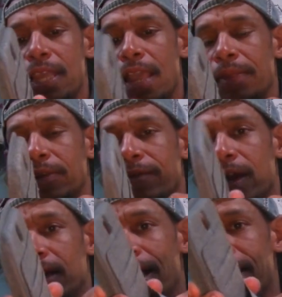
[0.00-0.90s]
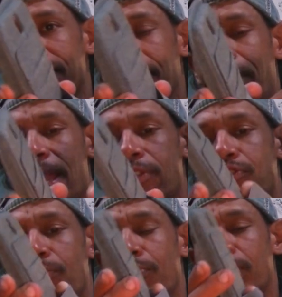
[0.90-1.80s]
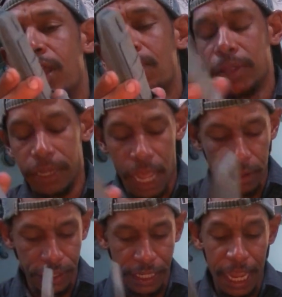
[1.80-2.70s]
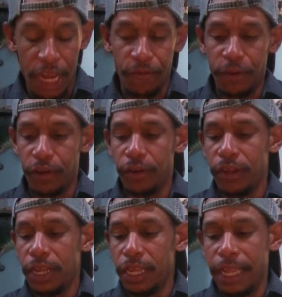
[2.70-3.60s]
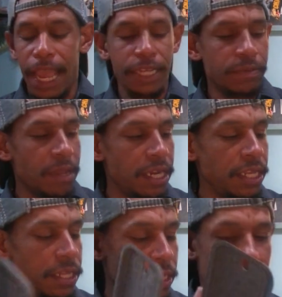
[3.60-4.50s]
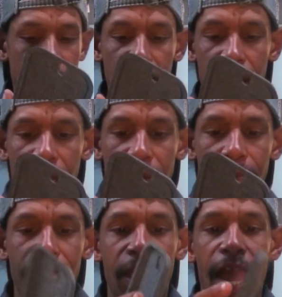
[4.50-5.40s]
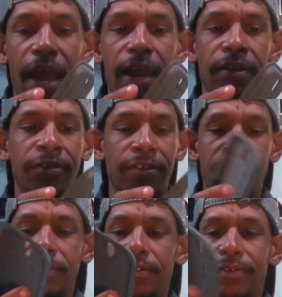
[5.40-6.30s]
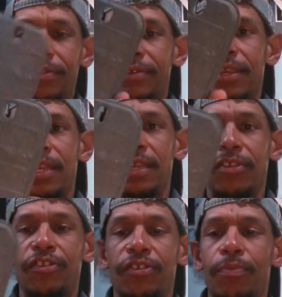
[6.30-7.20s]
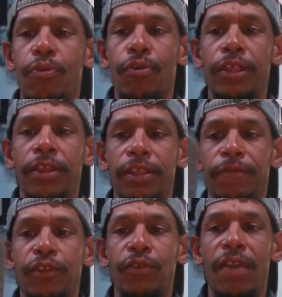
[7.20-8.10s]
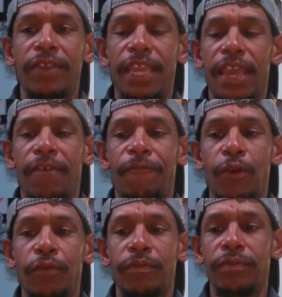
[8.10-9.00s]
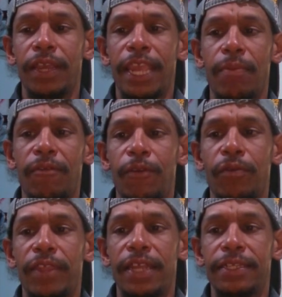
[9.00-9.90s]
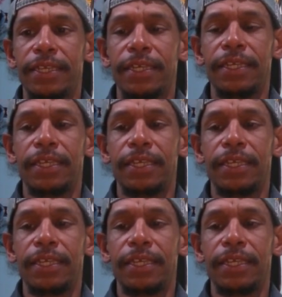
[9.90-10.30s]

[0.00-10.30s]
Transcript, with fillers: And then you've got an elastic band. You can put a couple of dollars in cash for your gas money. Um, and it is ported. If you do have a, ca- a phone, a camera phone that uh,